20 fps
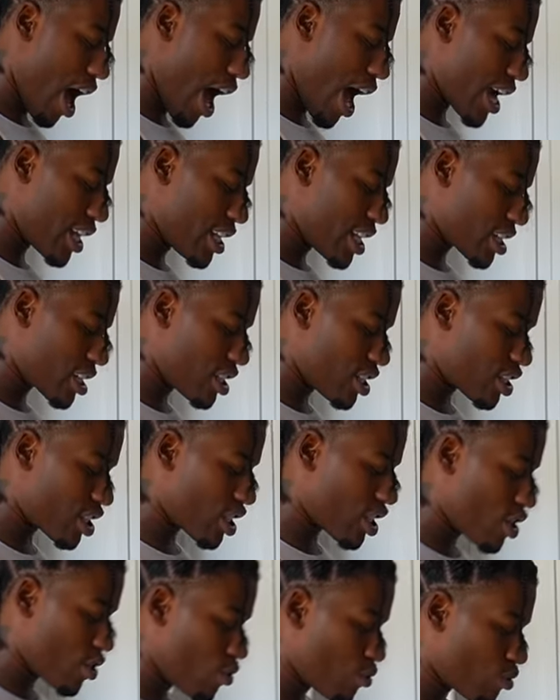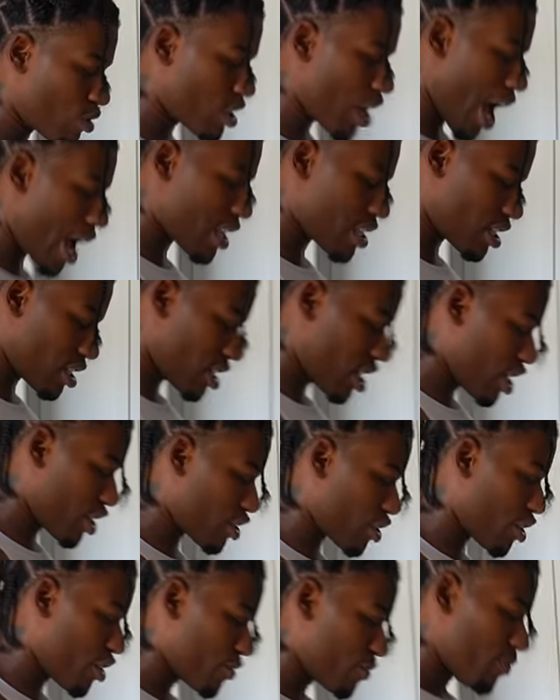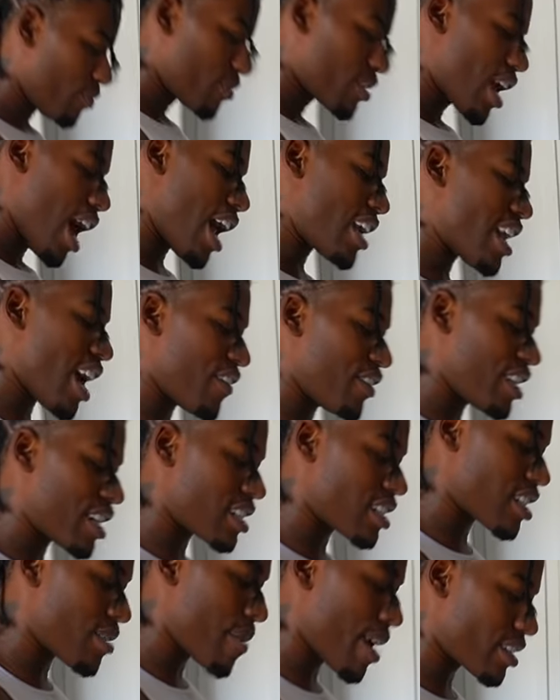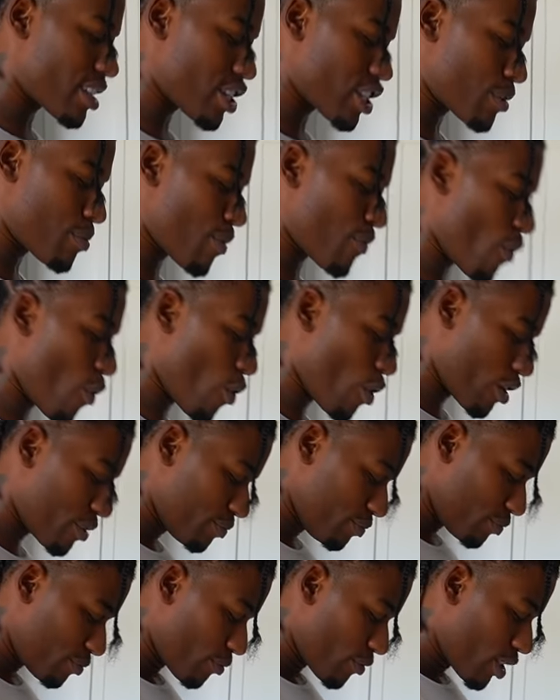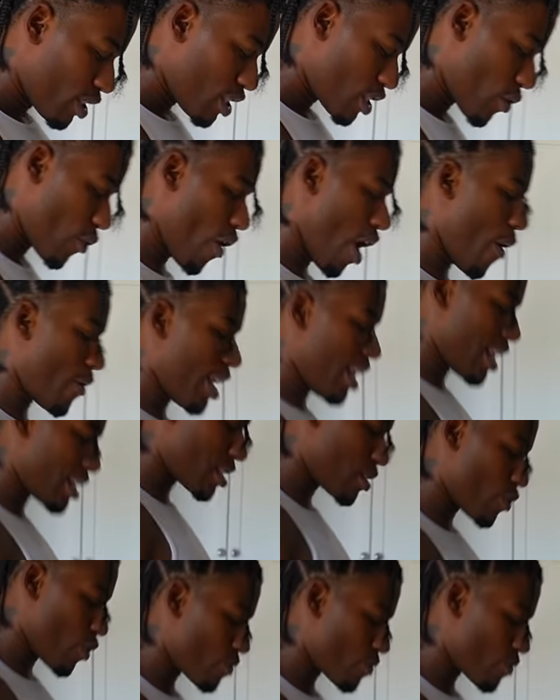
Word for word: I ain't listen to you, science teacher. I never listened to my teacher before. I can tell.